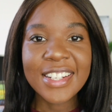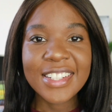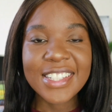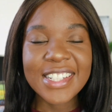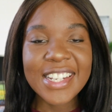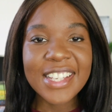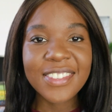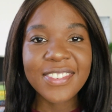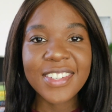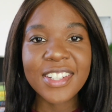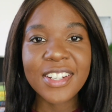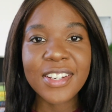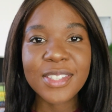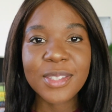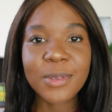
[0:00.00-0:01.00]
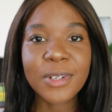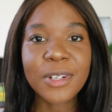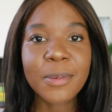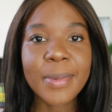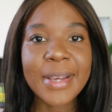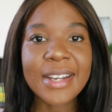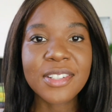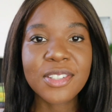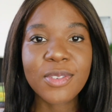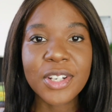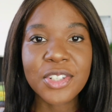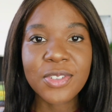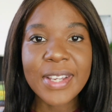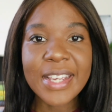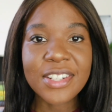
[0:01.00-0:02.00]
Today's video is all about
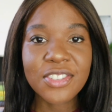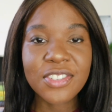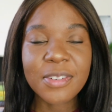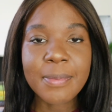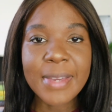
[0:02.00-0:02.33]
graduate entry